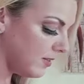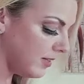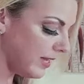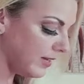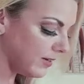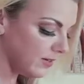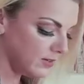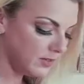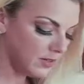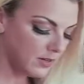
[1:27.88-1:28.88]

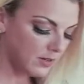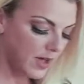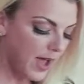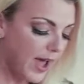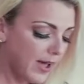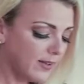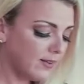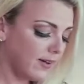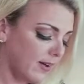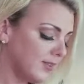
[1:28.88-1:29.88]
later.
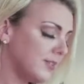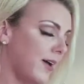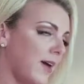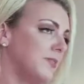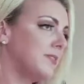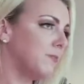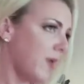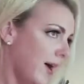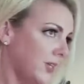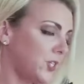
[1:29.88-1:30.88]
And I also have
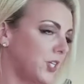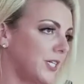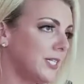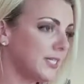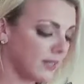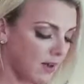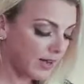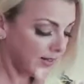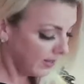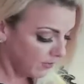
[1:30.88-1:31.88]
some radishes, and
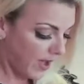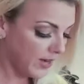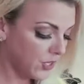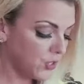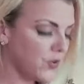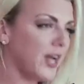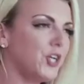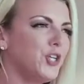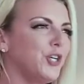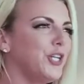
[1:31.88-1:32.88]
I like radish.
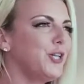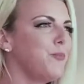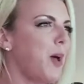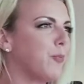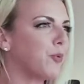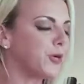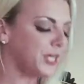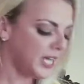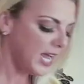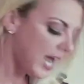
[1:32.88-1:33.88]
Radish are a little peppery,